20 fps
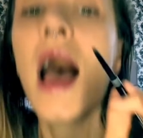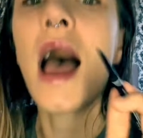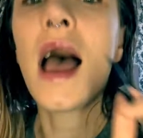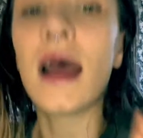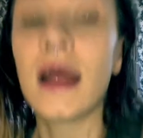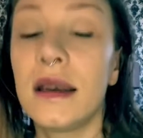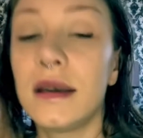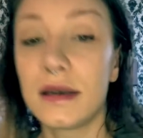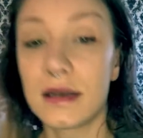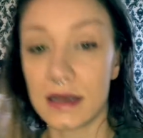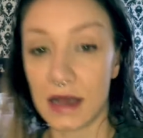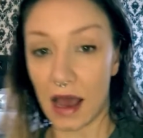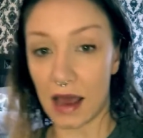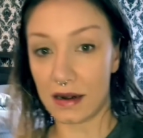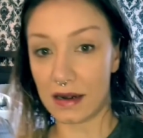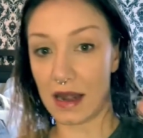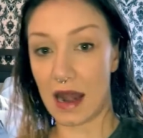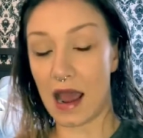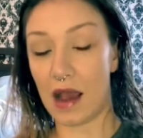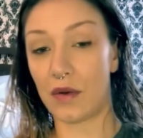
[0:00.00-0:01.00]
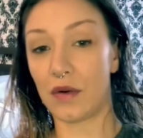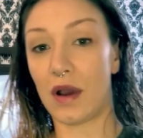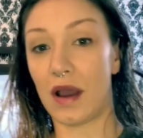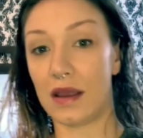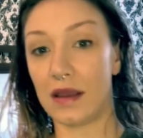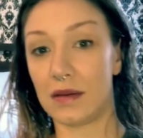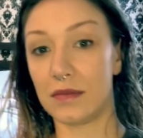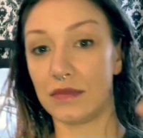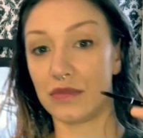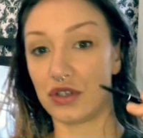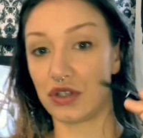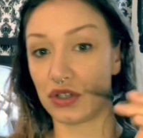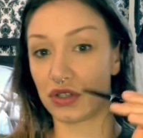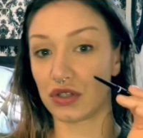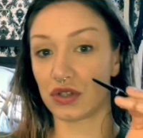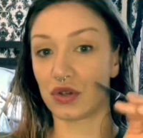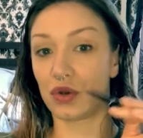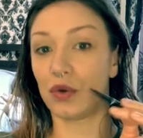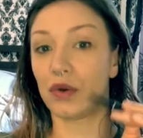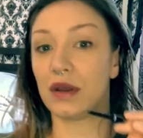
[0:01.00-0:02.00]
and now I am
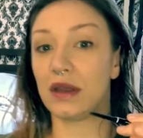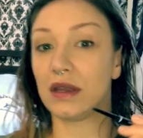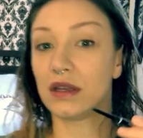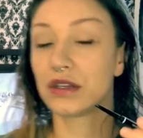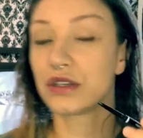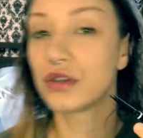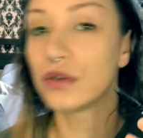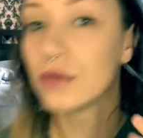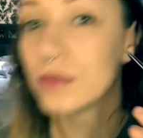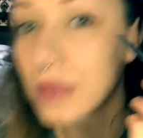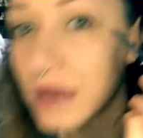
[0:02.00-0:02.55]
just going to